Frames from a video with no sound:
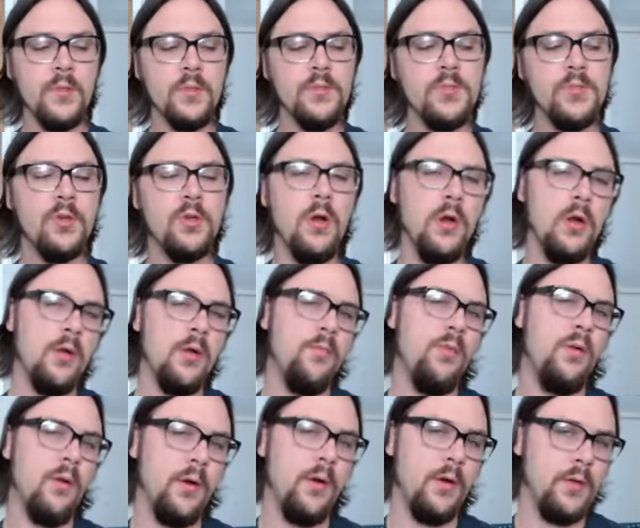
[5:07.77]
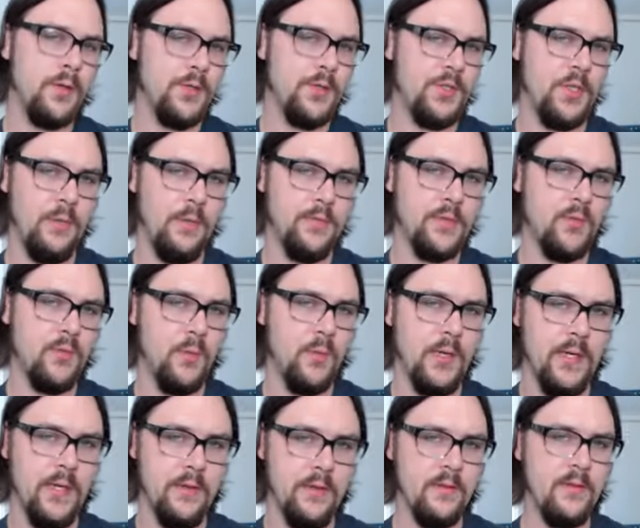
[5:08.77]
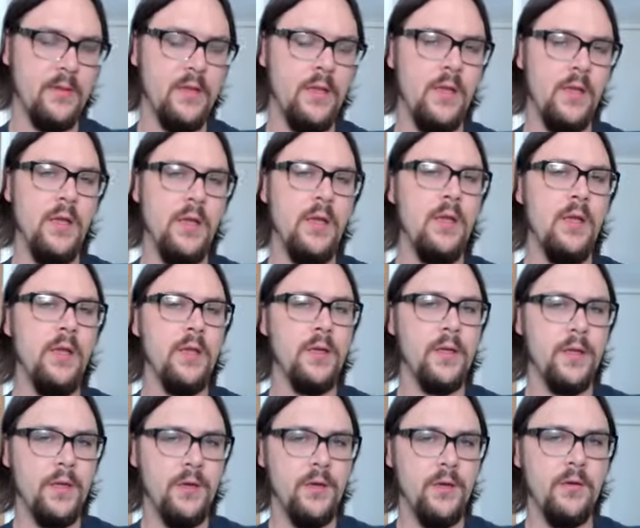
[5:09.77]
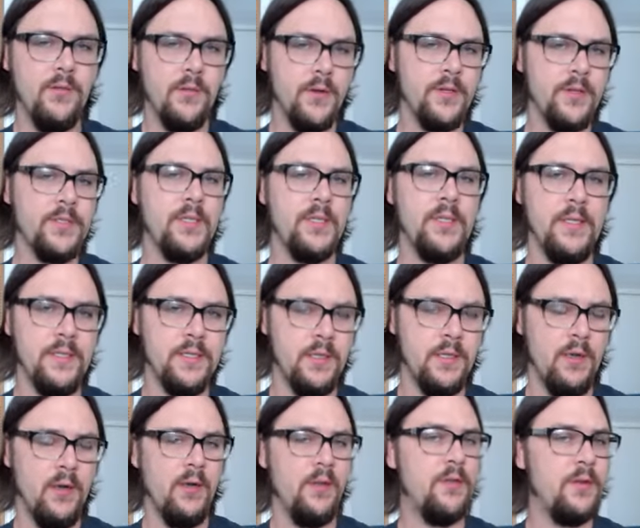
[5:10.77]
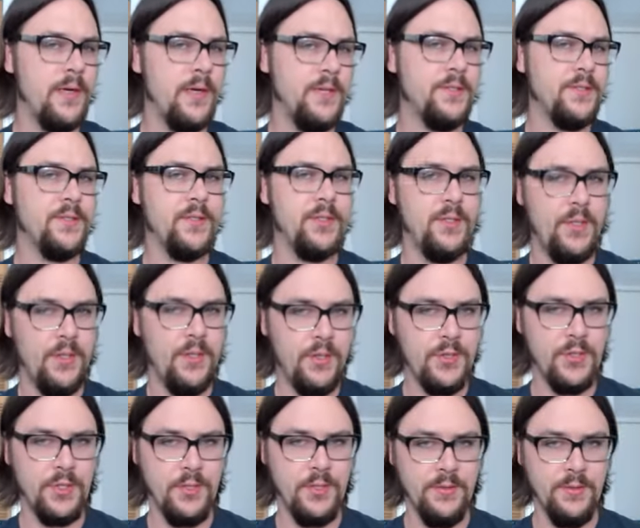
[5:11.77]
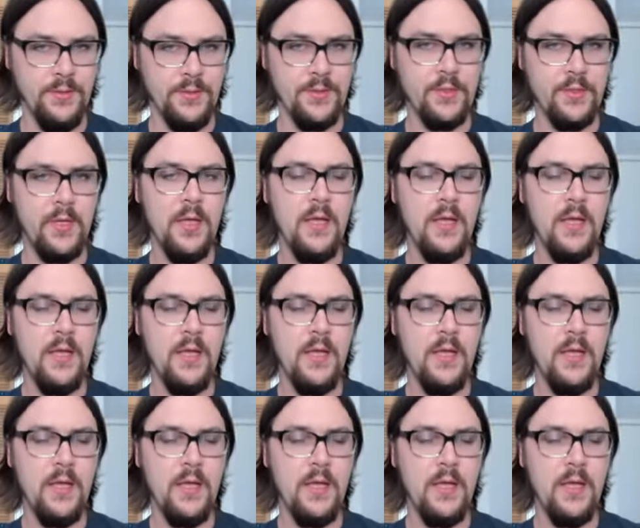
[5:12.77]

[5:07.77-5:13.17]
stronger partnerships with universities and other institutions.